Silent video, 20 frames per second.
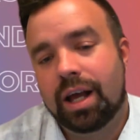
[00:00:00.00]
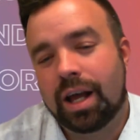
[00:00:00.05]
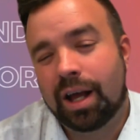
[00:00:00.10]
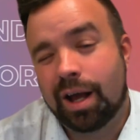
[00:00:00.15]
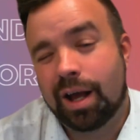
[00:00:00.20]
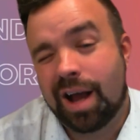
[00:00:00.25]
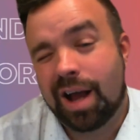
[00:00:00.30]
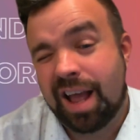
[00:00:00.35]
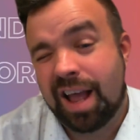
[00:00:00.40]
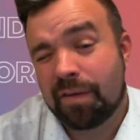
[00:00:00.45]

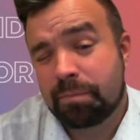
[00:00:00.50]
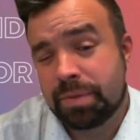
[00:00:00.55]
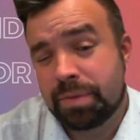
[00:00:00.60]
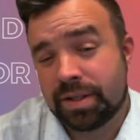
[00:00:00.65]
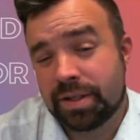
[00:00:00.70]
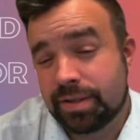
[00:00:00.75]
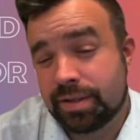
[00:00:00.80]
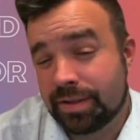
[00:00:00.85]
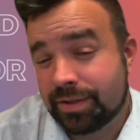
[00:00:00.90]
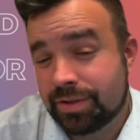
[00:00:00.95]
I have
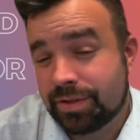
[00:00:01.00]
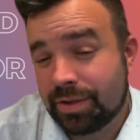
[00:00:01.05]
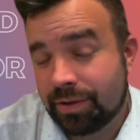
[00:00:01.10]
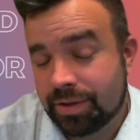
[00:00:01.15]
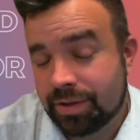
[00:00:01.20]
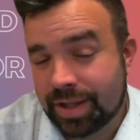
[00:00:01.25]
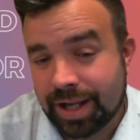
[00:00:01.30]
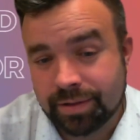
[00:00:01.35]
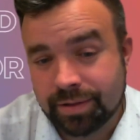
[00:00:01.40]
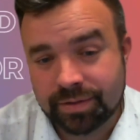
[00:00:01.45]
been since
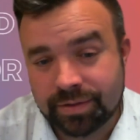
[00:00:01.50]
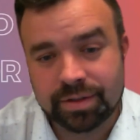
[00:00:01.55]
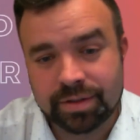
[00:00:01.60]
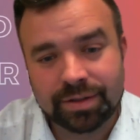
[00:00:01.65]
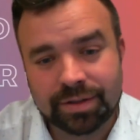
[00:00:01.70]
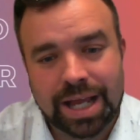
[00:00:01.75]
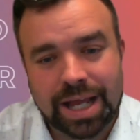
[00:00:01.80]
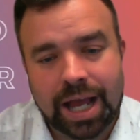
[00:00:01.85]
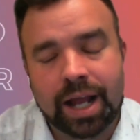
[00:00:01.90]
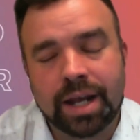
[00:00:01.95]

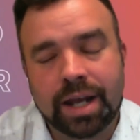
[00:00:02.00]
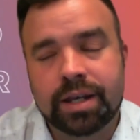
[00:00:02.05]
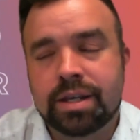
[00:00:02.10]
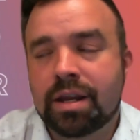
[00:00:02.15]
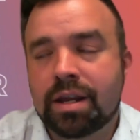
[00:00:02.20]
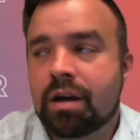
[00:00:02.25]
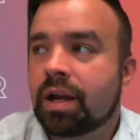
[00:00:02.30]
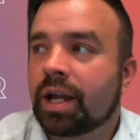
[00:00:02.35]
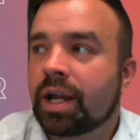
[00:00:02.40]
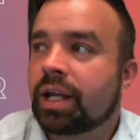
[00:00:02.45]

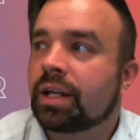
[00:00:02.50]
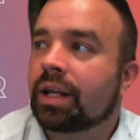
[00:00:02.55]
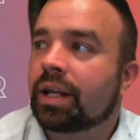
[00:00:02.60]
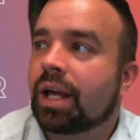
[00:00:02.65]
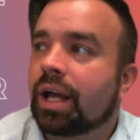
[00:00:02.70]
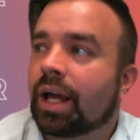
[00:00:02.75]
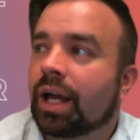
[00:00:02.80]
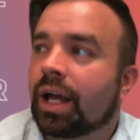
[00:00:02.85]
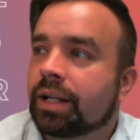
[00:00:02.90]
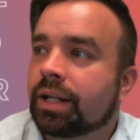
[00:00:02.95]
2009,
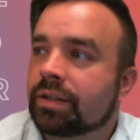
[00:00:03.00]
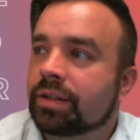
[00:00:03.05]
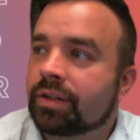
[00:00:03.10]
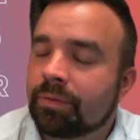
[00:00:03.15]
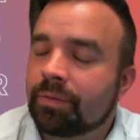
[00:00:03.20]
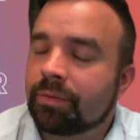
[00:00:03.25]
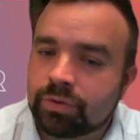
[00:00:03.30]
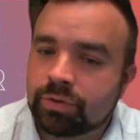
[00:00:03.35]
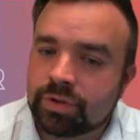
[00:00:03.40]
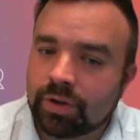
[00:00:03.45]
and
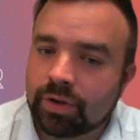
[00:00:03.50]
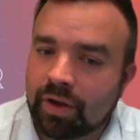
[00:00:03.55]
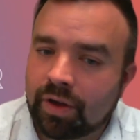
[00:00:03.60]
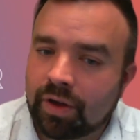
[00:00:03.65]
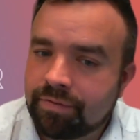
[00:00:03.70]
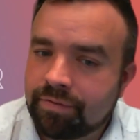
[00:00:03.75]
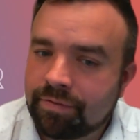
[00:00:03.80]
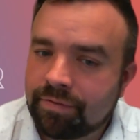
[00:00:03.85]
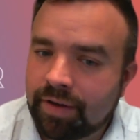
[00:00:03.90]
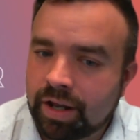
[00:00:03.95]
I'm also
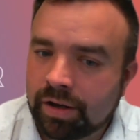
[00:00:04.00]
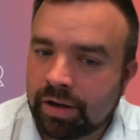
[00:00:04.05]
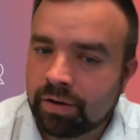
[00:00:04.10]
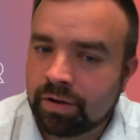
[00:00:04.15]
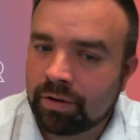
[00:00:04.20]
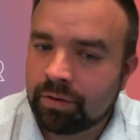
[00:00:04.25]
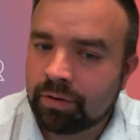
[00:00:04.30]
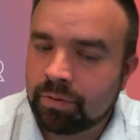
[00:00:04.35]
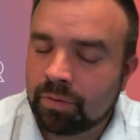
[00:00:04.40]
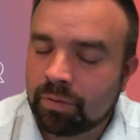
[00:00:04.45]
a
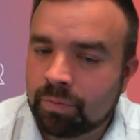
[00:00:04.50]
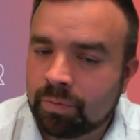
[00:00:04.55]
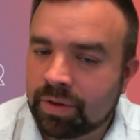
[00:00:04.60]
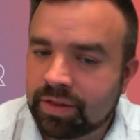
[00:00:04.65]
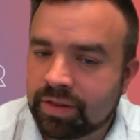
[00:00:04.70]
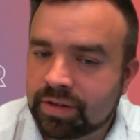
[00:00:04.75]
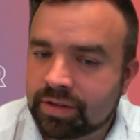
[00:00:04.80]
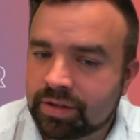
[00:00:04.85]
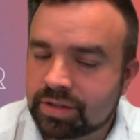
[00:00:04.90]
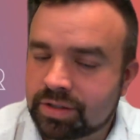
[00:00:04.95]
fellow
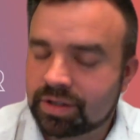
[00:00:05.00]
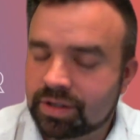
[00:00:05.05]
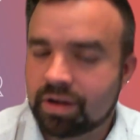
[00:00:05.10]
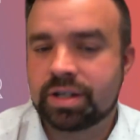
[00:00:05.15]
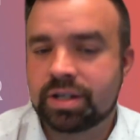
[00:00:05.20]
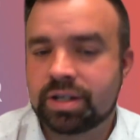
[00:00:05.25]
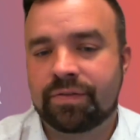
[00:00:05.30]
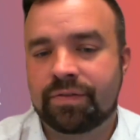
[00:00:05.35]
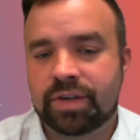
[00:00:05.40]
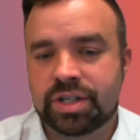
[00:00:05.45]
with the
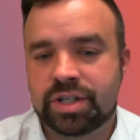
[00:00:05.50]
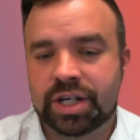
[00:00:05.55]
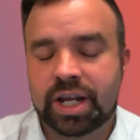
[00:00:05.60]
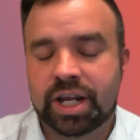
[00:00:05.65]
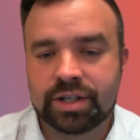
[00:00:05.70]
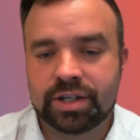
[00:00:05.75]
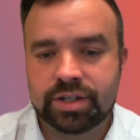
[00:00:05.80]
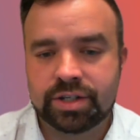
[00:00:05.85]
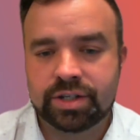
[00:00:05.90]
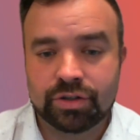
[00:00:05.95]
Society of
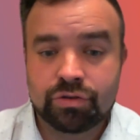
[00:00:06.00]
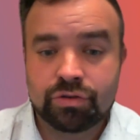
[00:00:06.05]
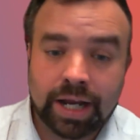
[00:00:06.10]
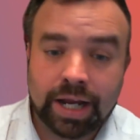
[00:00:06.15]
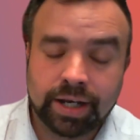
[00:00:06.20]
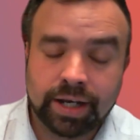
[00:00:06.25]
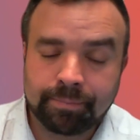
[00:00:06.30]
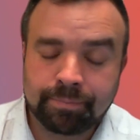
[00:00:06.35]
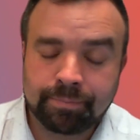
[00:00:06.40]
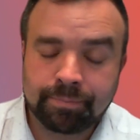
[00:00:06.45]
Education and
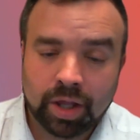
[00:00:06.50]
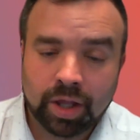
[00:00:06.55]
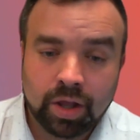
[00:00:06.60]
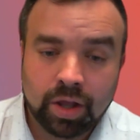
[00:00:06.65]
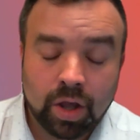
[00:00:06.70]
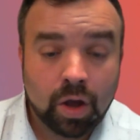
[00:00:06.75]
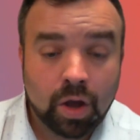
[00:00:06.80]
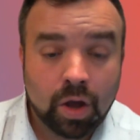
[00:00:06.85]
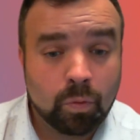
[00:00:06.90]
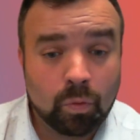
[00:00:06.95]
Training.
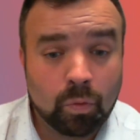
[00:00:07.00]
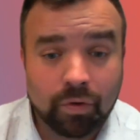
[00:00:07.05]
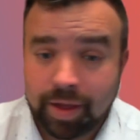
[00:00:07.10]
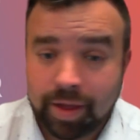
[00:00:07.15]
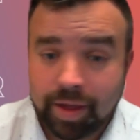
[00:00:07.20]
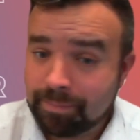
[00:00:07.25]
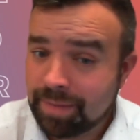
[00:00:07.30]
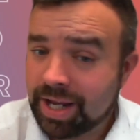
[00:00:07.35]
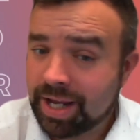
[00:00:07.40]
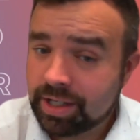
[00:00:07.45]
What
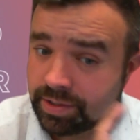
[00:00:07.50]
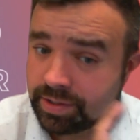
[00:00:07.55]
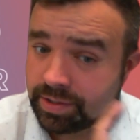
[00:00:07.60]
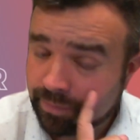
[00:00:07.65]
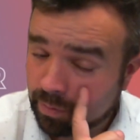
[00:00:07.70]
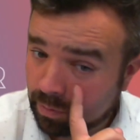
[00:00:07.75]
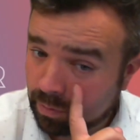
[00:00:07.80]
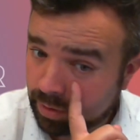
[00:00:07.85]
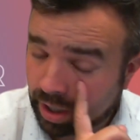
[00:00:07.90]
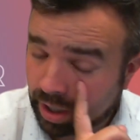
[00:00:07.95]
that means
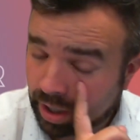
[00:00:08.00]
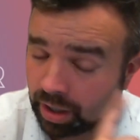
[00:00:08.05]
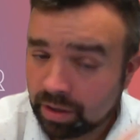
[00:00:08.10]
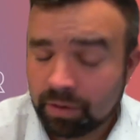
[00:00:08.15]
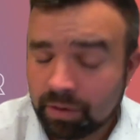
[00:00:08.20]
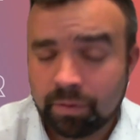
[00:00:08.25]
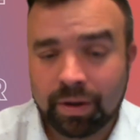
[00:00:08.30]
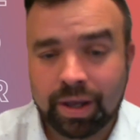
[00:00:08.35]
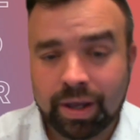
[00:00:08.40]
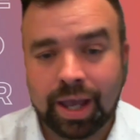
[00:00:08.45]
for
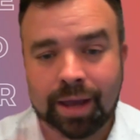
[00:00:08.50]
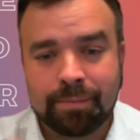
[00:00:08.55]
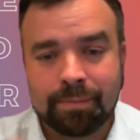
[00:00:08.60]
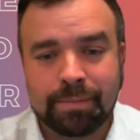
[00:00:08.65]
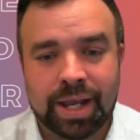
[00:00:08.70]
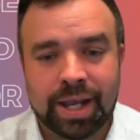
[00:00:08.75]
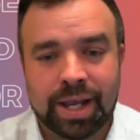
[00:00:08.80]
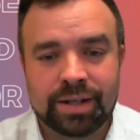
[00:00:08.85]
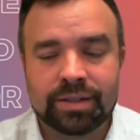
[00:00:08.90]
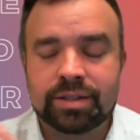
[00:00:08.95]
you, it
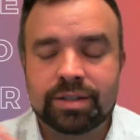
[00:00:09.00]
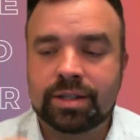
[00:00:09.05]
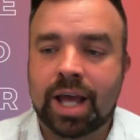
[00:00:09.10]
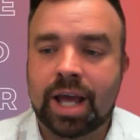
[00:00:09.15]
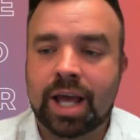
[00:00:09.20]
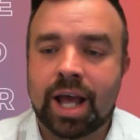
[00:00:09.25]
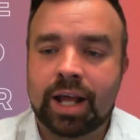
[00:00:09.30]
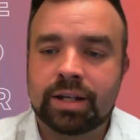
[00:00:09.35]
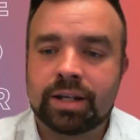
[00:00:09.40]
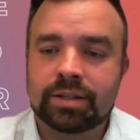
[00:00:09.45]
means
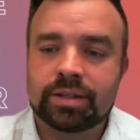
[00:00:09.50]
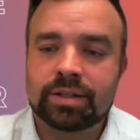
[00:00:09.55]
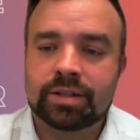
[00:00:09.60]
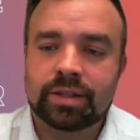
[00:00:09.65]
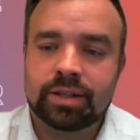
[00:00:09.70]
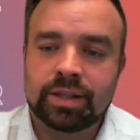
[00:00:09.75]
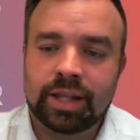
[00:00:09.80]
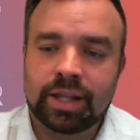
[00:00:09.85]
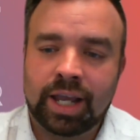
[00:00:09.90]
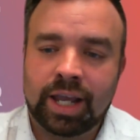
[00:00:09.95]
that
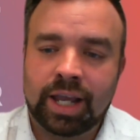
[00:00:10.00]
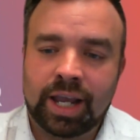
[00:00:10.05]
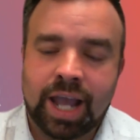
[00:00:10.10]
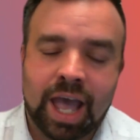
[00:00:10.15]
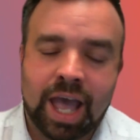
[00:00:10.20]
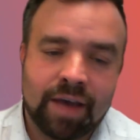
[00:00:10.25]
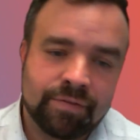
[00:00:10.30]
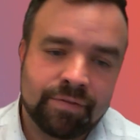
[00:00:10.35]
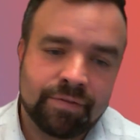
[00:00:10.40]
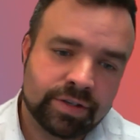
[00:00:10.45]
the
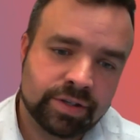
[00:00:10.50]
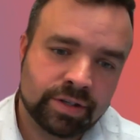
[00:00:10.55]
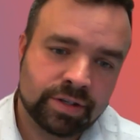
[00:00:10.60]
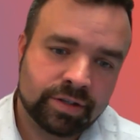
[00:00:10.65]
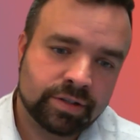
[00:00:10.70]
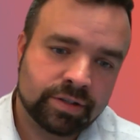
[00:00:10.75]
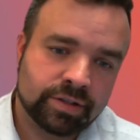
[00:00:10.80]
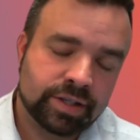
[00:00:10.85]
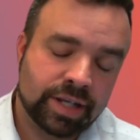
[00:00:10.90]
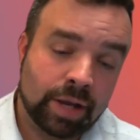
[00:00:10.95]

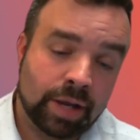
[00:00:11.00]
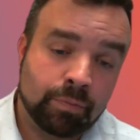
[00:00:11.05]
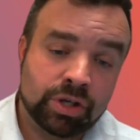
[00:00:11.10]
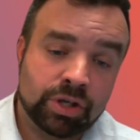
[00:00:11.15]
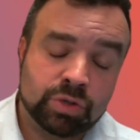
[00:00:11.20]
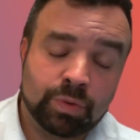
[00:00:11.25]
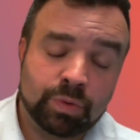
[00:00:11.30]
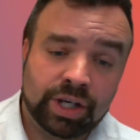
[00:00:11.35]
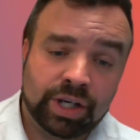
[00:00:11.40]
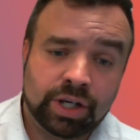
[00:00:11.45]
evidence in
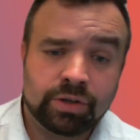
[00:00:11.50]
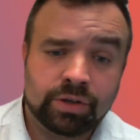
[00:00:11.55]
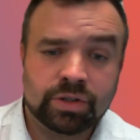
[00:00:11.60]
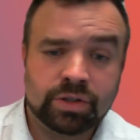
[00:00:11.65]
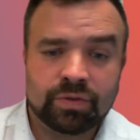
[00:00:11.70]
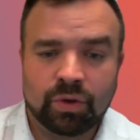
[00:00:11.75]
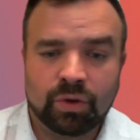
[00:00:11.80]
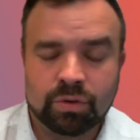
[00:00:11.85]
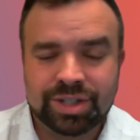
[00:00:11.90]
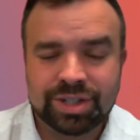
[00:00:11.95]
which we
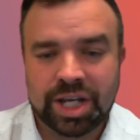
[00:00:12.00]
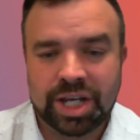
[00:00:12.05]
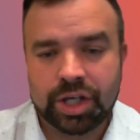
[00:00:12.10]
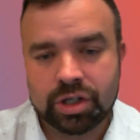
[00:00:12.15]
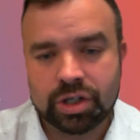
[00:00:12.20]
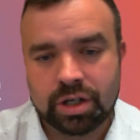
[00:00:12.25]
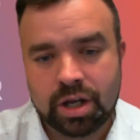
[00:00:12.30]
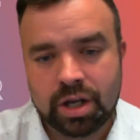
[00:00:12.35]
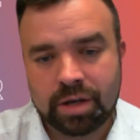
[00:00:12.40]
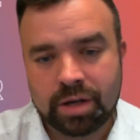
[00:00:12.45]
use for your
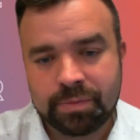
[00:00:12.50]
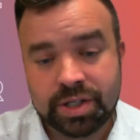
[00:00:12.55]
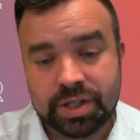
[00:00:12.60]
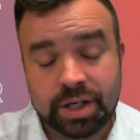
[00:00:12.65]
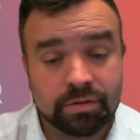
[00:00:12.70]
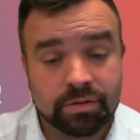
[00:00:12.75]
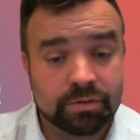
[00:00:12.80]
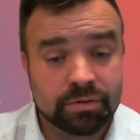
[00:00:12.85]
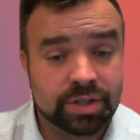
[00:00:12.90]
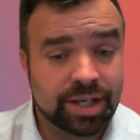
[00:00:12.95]
teacher learning
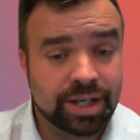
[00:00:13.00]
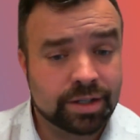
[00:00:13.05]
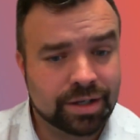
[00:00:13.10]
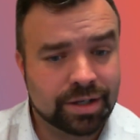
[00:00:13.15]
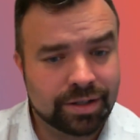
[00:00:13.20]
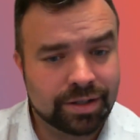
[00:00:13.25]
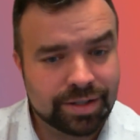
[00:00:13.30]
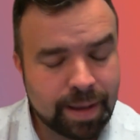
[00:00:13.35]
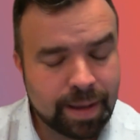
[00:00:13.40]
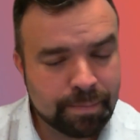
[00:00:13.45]
materials is
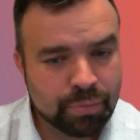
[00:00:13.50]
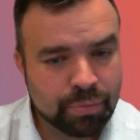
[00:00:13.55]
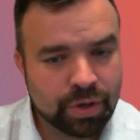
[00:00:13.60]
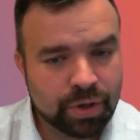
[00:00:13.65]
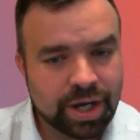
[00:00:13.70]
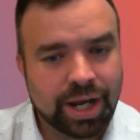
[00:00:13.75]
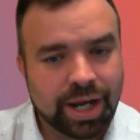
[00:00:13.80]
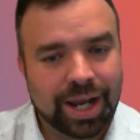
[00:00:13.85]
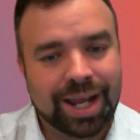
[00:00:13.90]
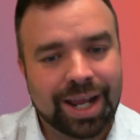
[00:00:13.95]

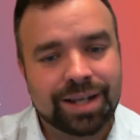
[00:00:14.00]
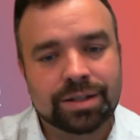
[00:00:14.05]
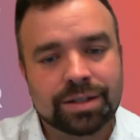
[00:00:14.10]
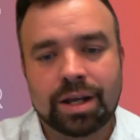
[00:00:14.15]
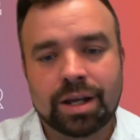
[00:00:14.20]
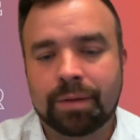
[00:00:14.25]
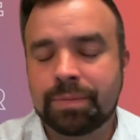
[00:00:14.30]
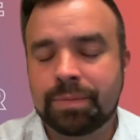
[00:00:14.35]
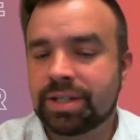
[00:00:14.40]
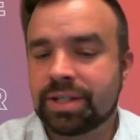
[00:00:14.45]
contemporary. It's
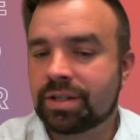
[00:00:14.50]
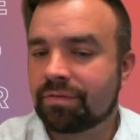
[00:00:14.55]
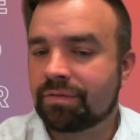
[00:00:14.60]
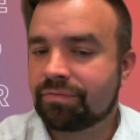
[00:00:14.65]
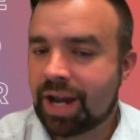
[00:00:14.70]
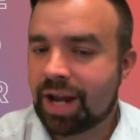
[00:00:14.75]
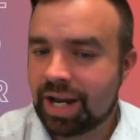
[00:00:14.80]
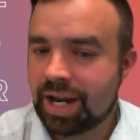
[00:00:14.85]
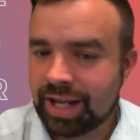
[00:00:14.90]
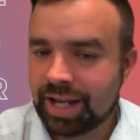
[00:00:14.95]
coming
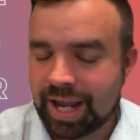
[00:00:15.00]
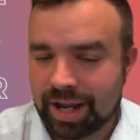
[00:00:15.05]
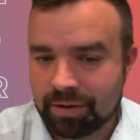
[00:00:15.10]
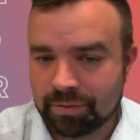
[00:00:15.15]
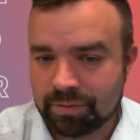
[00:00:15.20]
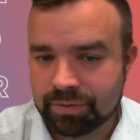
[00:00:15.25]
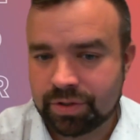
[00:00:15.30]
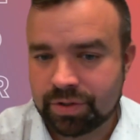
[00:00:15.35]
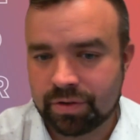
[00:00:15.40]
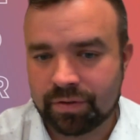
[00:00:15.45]
directly
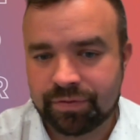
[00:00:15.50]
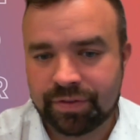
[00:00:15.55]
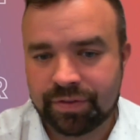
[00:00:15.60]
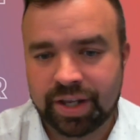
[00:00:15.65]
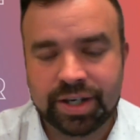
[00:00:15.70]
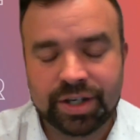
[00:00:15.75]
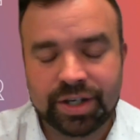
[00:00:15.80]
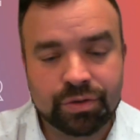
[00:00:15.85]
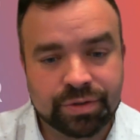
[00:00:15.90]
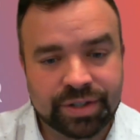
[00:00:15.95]
out of
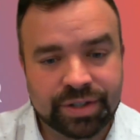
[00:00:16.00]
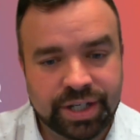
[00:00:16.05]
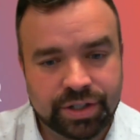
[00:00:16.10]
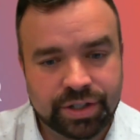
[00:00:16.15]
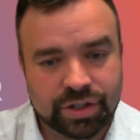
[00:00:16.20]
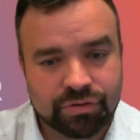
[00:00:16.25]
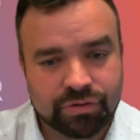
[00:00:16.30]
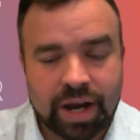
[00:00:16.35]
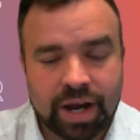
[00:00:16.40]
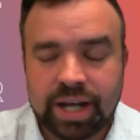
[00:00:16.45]
the initial
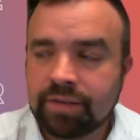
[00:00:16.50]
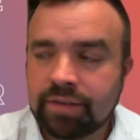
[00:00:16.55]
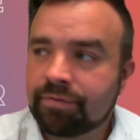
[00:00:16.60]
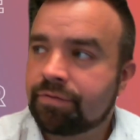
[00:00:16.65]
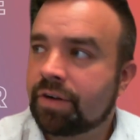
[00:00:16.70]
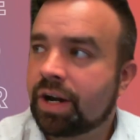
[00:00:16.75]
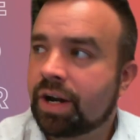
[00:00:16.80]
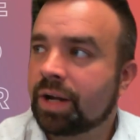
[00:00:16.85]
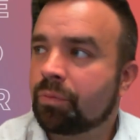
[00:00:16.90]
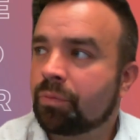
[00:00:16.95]
teacher training
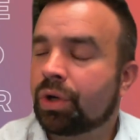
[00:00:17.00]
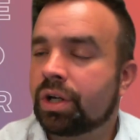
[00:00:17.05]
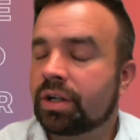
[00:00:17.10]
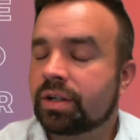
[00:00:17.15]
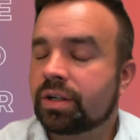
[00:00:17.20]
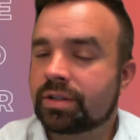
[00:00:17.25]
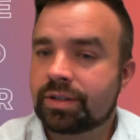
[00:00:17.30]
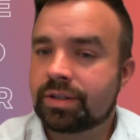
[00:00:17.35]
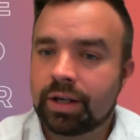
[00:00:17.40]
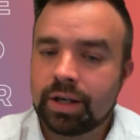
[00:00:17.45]

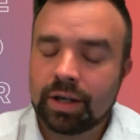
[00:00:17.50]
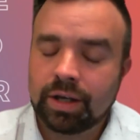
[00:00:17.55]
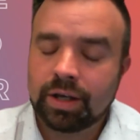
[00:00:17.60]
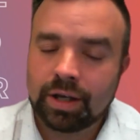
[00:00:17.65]
frameworks.